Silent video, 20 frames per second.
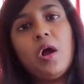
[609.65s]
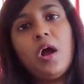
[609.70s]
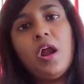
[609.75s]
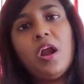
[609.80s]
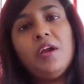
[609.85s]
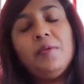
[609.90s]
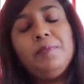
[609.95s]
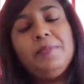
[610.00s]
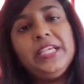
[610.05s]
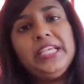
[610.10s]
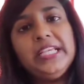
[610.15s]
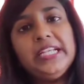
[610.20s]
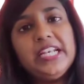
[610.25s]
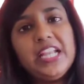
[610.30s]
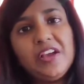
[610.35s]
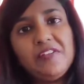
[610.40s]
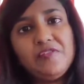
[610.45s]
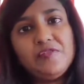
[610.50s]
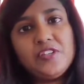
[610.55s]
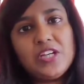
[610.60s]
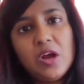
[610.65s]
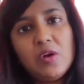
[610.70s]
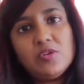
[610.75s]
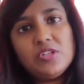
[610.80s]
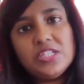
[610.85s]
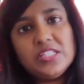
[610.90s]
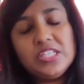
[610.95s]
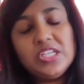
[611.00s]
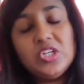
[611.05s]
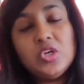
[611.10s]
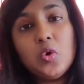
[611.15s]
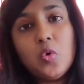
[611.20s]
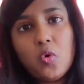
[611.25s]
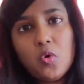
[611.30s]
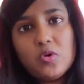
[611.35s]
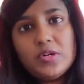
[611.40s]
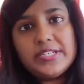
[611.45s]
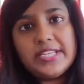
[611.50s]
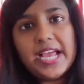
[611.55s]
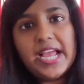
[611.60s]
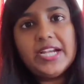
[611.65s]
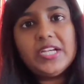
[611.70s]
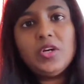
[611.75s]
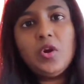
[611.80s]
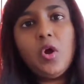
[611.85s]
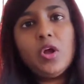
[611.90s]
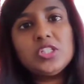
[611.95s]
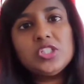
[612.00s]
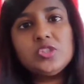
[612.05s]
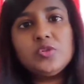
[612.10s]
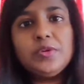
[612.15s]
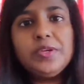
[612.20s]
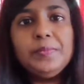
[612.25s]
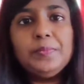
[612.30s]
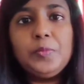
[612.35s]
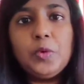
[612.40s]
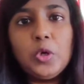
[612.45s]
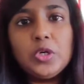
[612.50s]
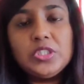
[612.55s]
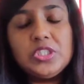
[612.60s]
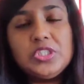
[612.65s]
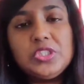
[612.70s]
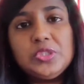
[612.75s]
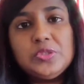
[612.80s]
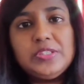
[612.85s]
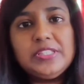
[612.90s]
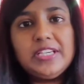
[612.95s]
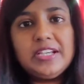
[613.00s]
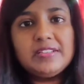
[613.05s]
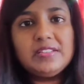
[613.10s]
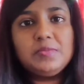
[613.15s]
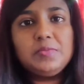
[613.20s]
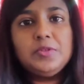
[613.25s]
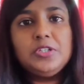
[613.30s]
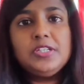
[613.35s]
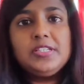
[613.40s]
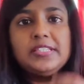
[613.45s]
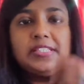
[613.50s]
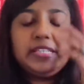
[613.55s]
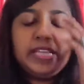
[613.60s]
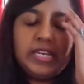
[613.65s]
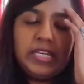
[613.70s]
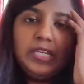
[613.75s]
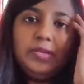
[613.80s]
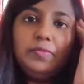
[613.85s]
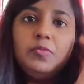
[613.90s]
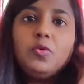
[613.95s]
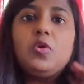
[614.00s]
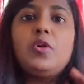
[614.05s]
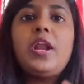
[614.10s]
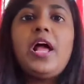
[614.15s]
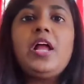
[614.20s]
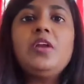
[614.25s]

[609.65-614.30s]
are being left out in the cold and not so important to the other person anymore.